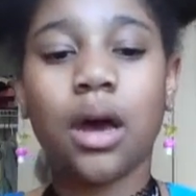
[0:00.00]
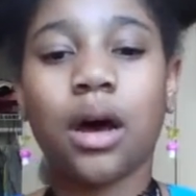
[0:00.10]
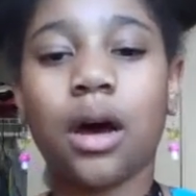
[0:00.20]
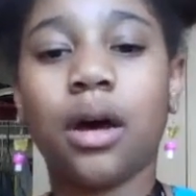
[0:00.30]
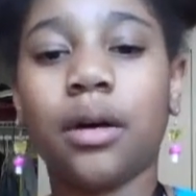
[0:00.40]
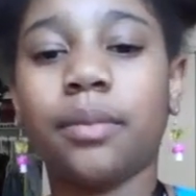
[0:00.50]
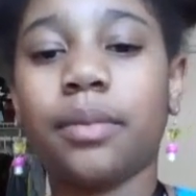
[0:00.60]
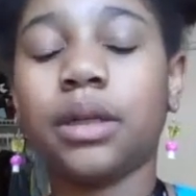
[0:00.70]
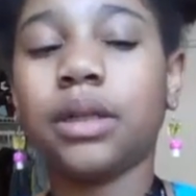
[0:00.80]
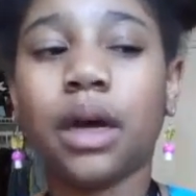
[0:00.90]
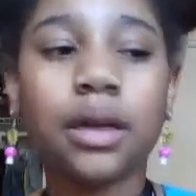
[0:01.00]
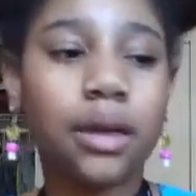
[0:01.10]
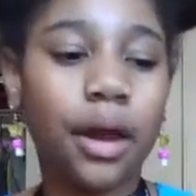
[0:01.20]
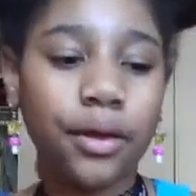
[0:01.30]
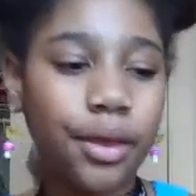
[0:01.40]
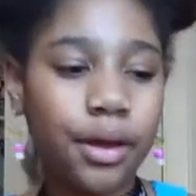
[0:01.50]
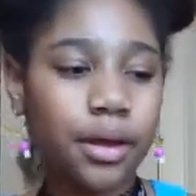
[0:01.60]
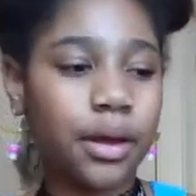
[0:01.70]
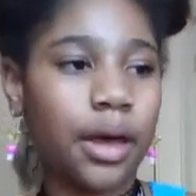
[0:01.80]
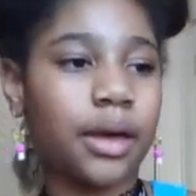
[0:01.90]
Nothing
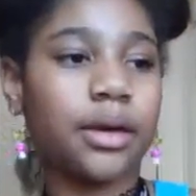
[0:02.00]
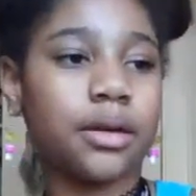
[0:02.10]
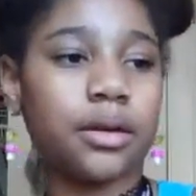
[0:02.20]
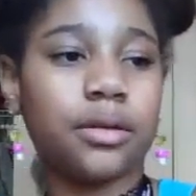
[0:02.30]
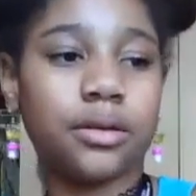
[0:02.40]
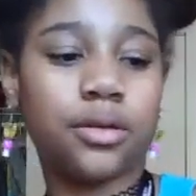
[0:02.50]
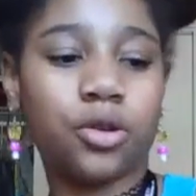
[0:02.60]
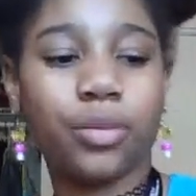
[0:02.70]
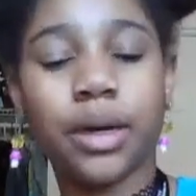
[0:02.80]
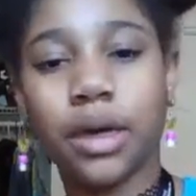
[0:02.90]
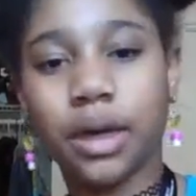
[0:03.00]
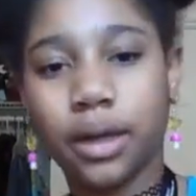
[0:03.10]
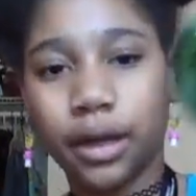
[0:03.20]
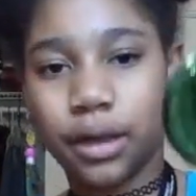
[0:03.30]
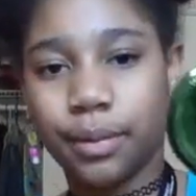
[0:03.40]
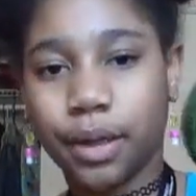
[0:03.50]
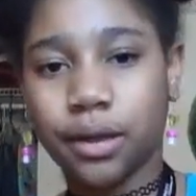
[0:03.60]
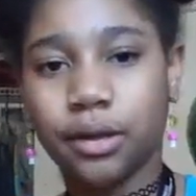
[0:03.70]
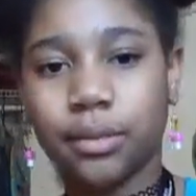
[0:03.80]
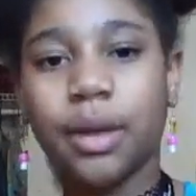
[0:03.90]
like too big like the
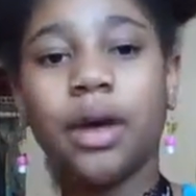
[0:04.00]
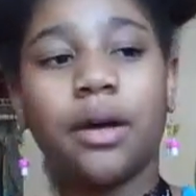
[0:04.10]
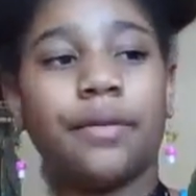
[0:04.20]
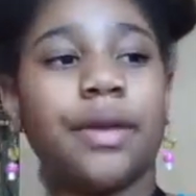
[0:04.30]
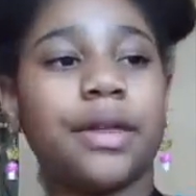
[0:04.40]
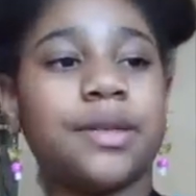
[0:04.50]
bottom of this,